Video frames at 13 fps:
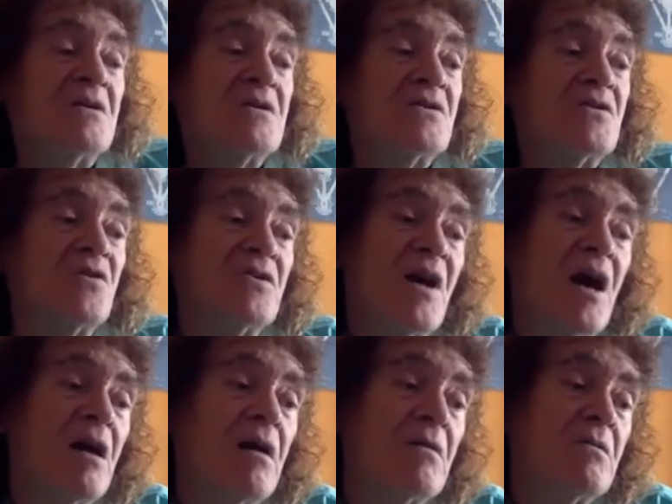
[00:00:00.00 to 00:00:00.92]
So
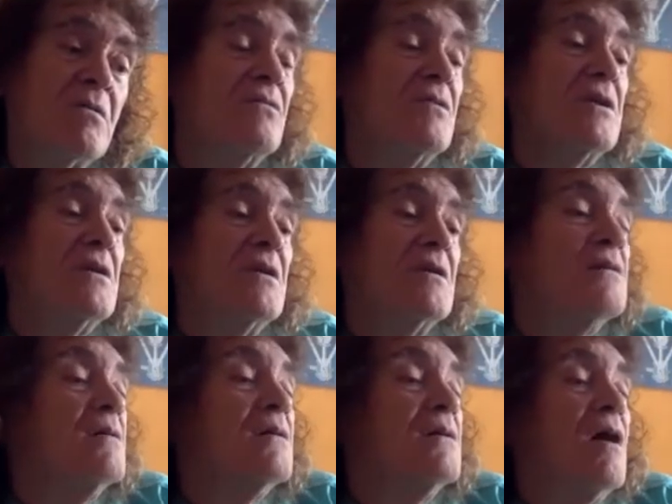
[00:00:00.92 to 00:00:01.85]
now
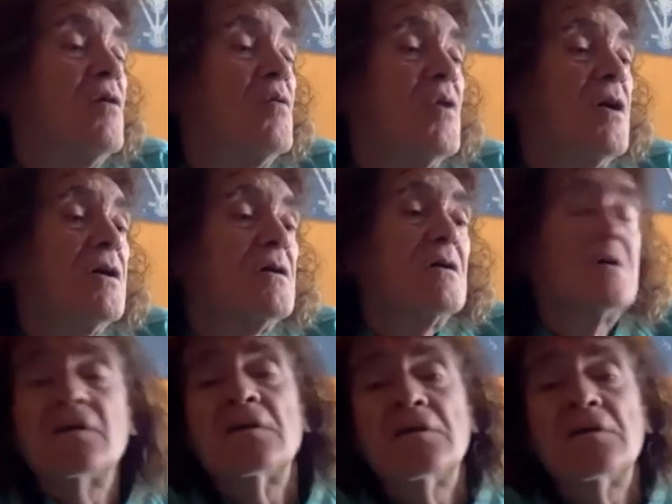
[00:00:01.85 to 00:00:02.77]
our work
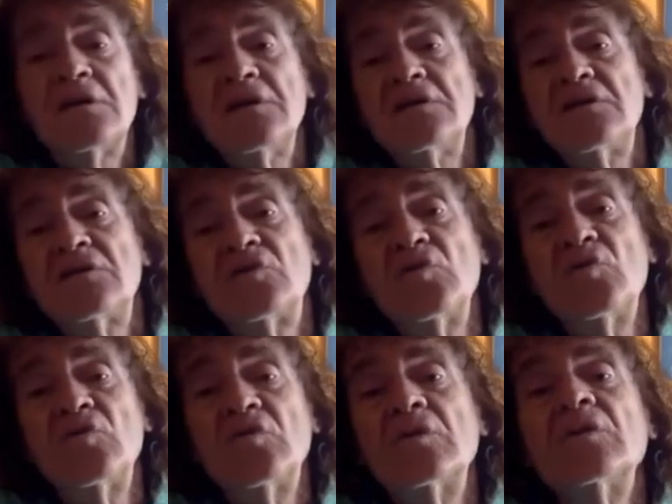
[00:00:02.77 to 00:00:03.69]
is
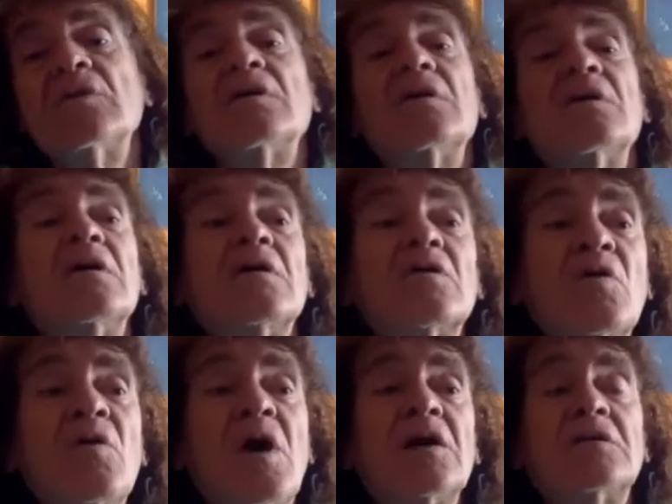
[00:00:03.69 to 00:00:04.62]
to
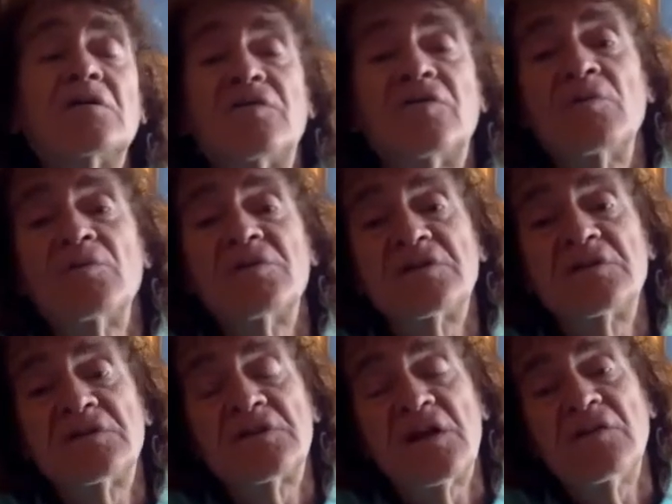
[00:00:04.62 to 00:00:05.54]
go out from
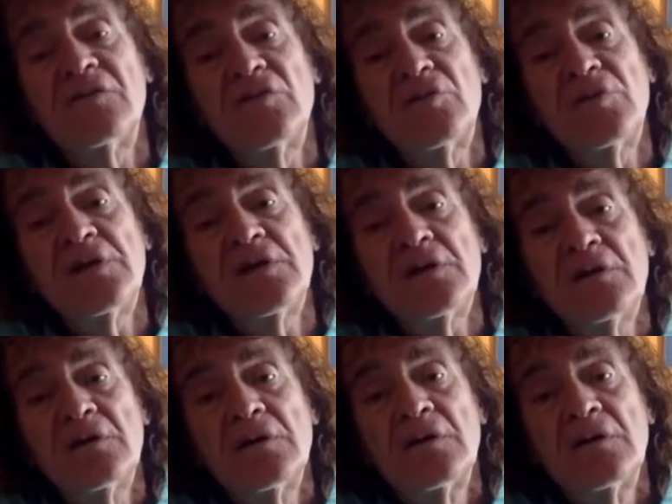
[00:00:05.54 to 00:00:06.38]
slavery,